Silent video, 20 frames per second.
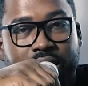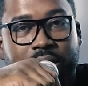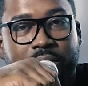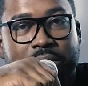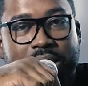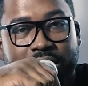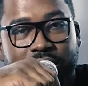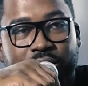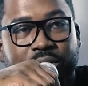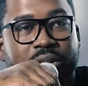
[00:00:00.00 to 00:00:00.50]

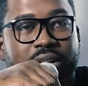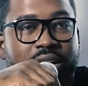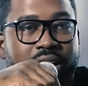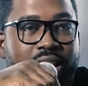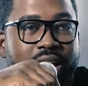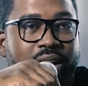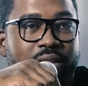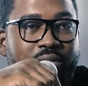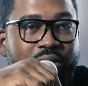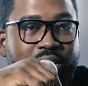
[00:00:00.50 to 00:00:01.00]
About
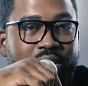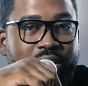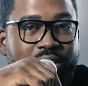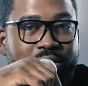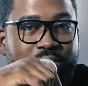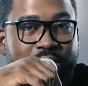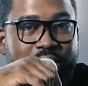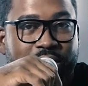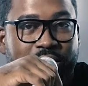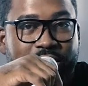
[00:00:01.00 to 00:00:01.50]
3.5
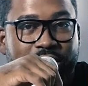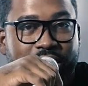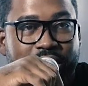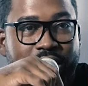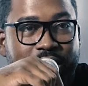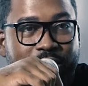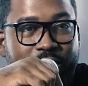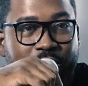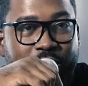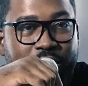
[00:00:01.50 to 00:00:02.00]
years, man,
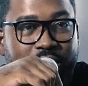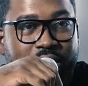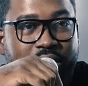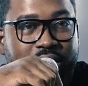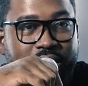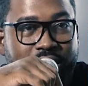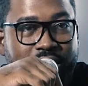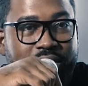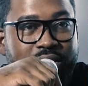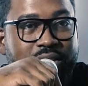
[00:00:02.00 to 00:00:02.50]
3.5, 4
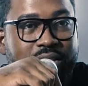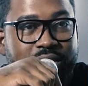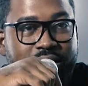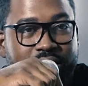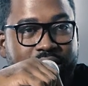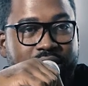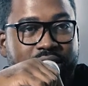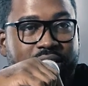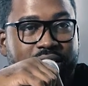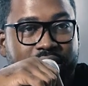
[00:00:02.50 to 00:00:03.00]
years,
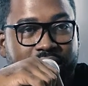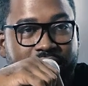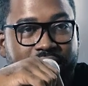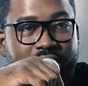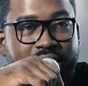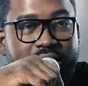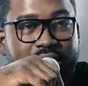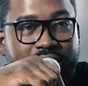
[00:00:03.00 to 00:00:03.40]
yeah.